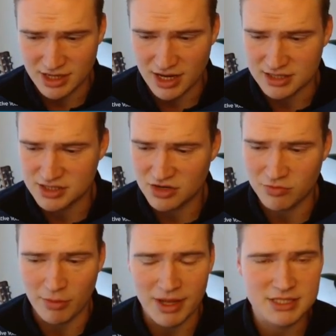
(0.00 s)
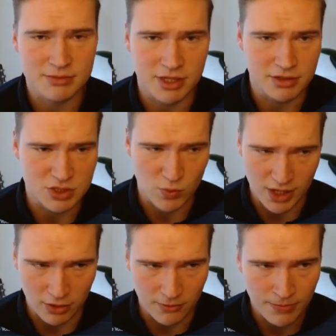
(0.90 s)
and a ton of momentum here as
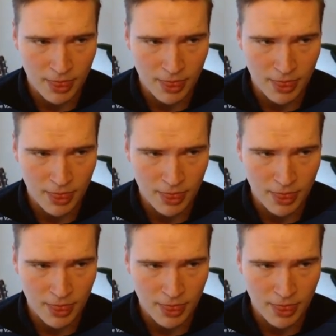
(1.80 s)
well.